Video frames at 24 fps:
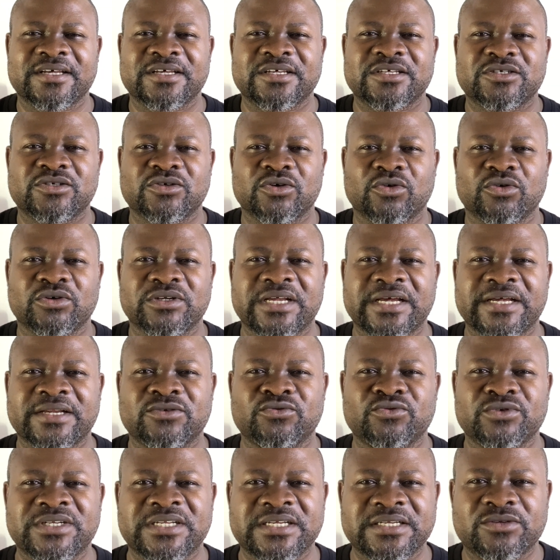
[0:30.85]
so then
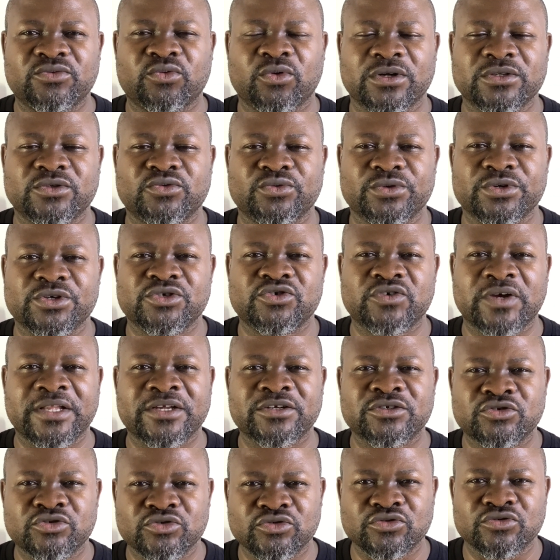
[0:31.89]
we did what we usually
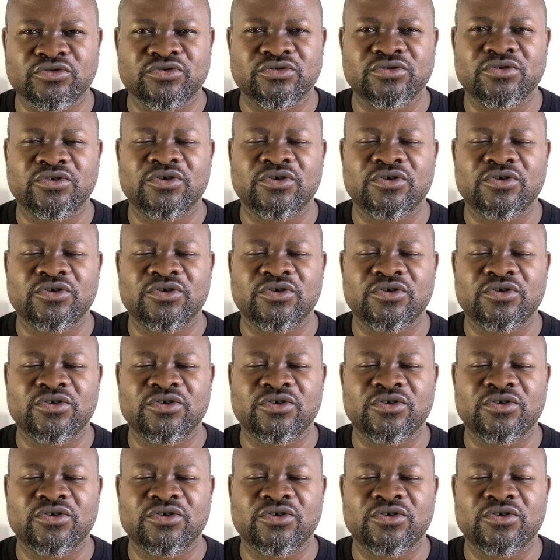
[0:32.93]
do